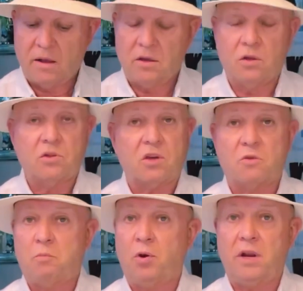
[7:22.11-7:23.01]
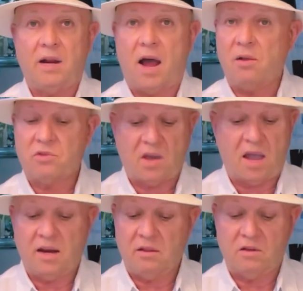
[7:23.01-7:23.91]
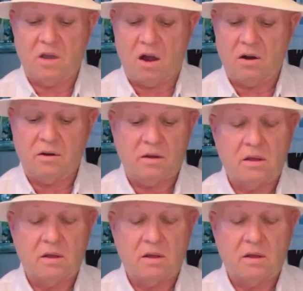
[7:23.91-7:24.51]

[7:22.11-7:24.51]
You'll just put it outside in the yard.